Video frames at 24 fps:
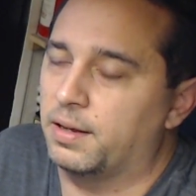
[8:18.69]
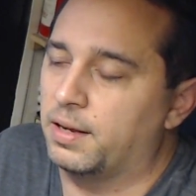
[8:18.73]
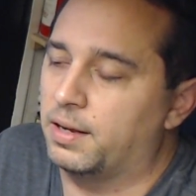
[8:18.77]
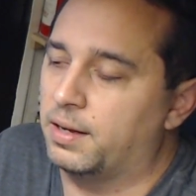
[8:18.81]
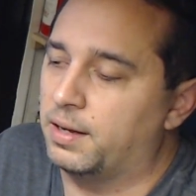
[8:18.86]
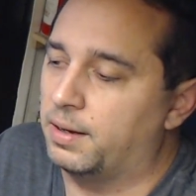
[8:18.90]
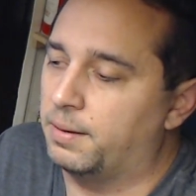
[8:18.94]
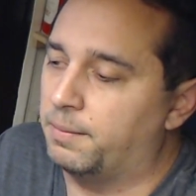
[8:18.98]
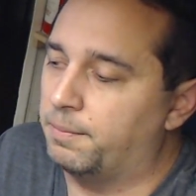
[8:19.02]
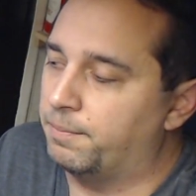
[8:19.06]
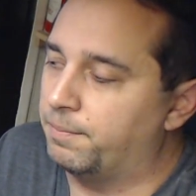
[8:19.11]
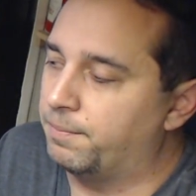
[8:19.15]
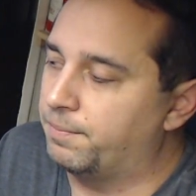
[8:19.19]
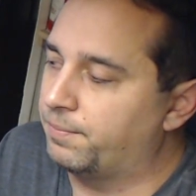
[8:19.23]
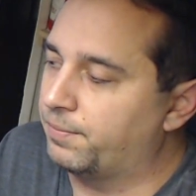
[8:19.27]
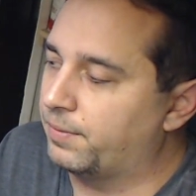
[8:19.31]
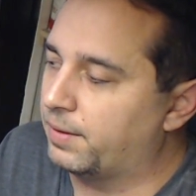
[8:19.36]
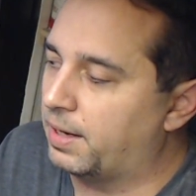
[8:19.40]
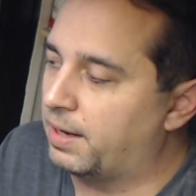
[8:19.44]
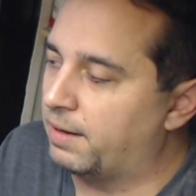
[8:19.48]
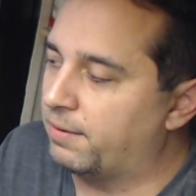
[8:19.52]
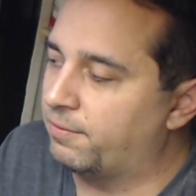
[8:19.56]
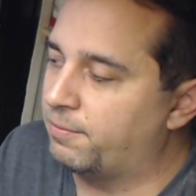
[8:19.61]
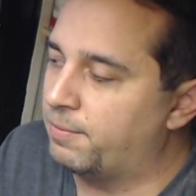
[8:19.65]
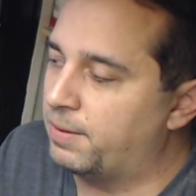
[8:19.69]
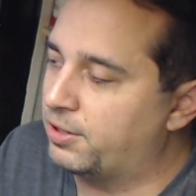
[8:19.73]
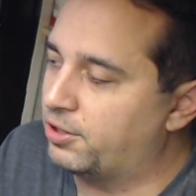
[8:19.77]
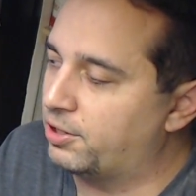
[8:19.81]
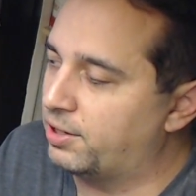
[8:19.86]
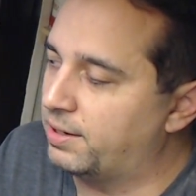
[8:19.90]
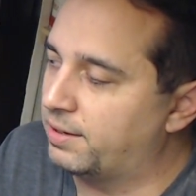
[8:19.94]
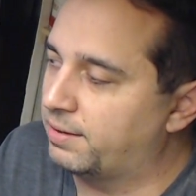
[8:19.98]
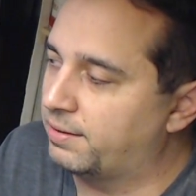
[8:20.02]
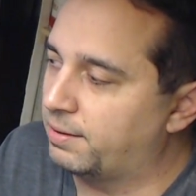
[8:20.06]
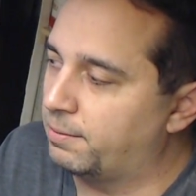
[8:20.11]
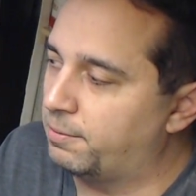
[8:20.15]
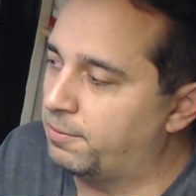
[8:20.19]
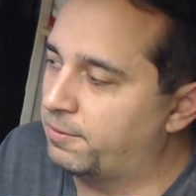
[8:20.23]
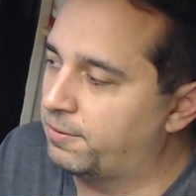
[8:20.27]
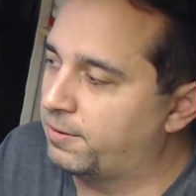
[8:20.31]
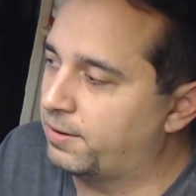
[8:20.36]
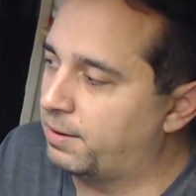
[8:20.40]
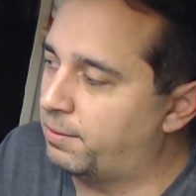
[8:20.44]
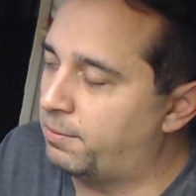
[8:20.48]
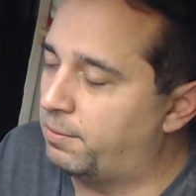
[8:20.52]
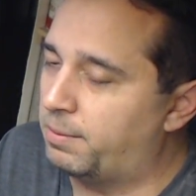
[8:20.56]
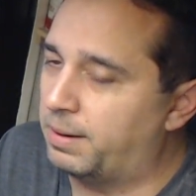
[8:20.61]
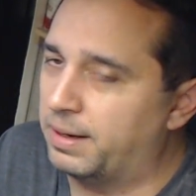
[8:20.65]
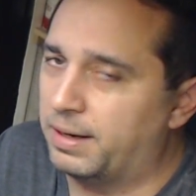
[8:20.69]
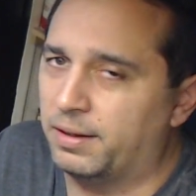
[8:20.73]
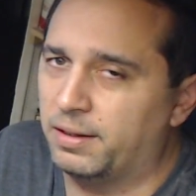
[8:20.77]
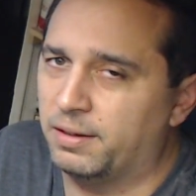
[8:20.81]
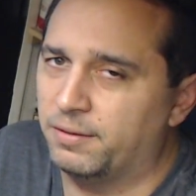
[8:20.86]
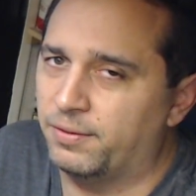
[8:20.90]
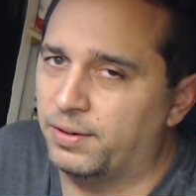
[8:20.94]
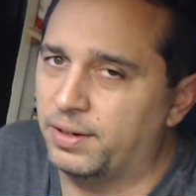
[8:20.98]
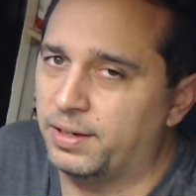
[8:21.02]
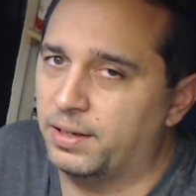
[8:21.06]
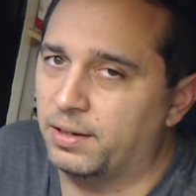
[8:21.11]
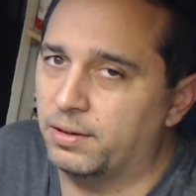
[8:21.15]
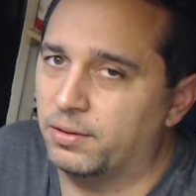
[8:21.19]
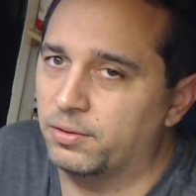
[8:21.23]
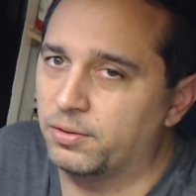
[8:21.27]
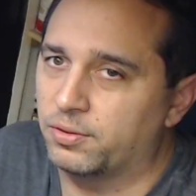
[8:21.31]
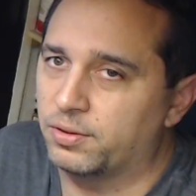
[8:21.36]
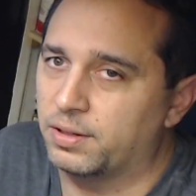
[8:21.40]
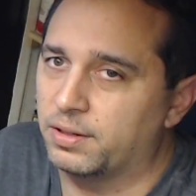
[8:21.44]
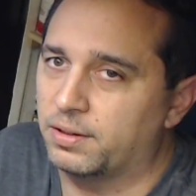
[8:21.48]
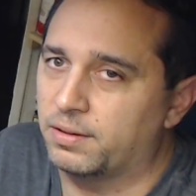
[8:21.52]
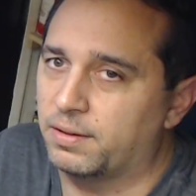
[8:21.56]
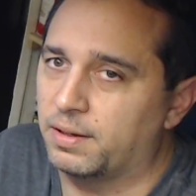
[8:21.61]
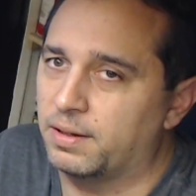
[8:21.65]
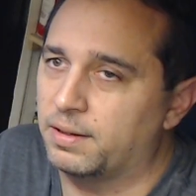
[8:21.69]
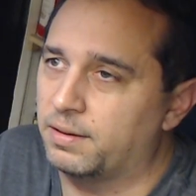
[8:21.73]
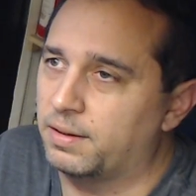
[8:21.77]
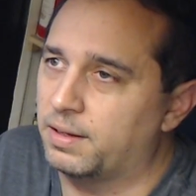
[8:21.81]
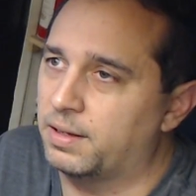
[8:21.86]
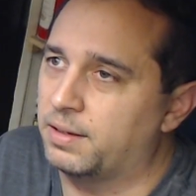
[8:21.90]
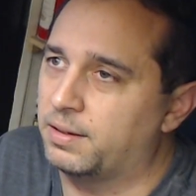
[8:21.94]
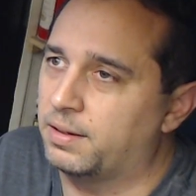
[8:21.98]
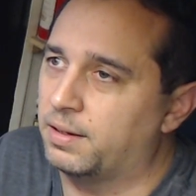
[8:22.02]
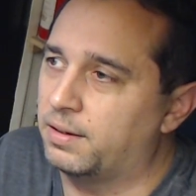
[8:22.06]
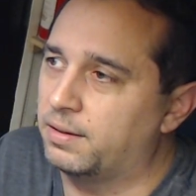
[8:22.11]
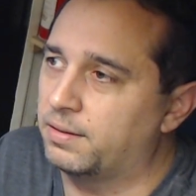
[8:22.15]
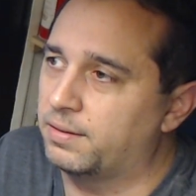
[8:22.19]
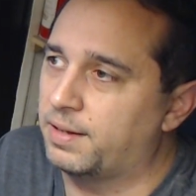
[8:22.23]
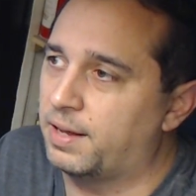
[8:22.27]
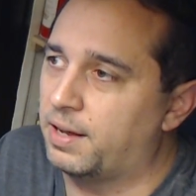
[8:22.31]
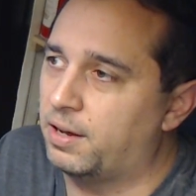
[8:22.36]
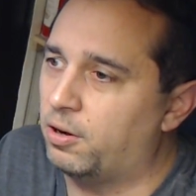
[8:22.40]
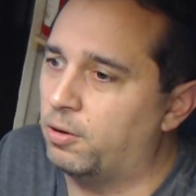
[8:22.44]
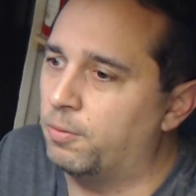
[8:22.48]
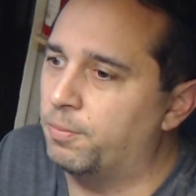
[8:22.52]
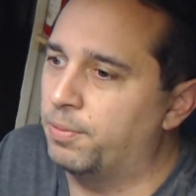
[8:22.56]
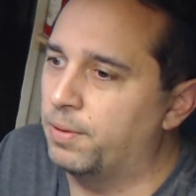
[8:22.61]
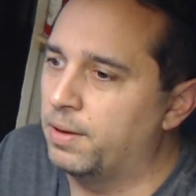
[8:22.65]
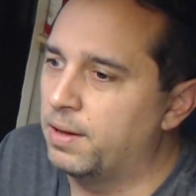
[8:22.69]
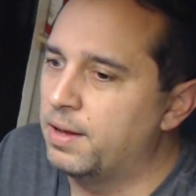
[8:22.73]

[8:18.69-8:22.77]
Um, I've mentioned some of some of my other videos. It, it, it does help